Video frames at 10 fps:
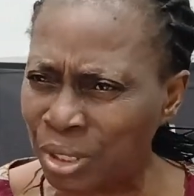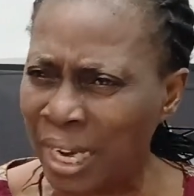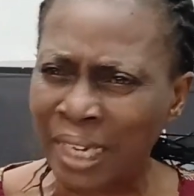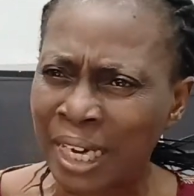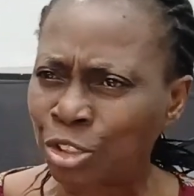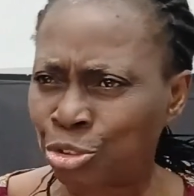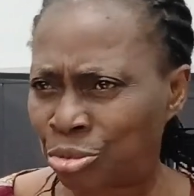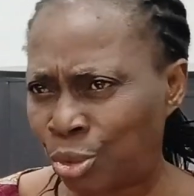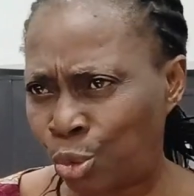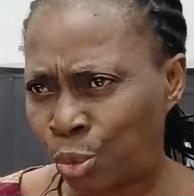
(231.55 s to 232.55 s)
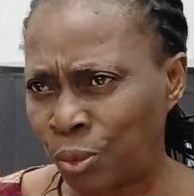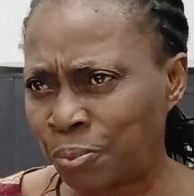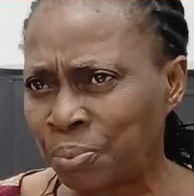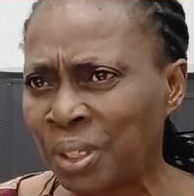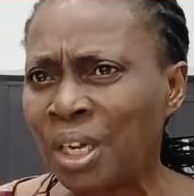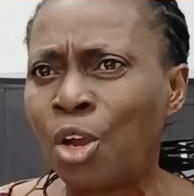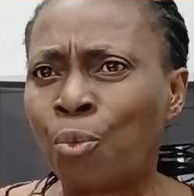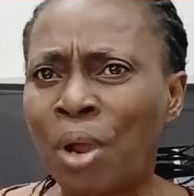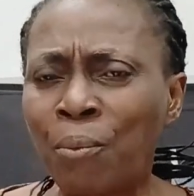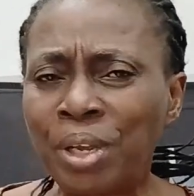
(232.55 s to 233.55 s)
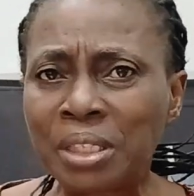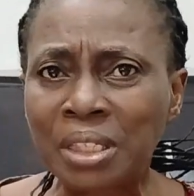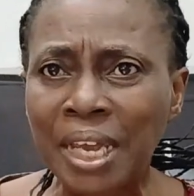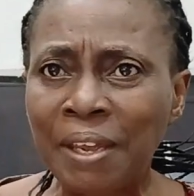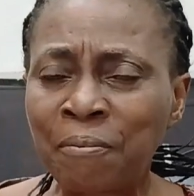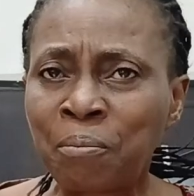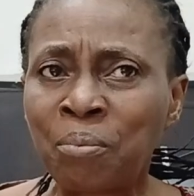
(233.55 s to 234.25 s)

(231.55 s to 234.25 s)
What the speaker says: like natural law. When we say